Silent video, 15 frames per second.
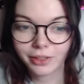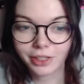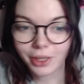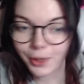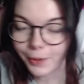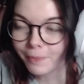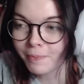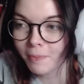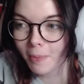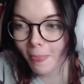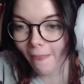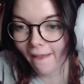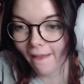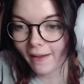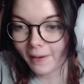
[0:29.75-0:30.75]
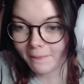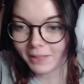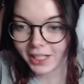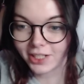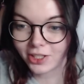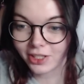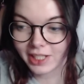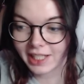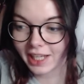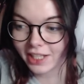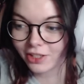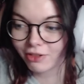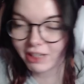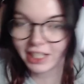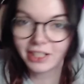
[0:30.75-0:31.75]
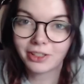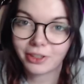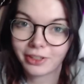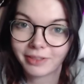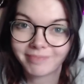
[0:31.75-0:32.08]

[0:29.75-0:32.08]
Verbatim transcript: So Um, let's just get straight into it.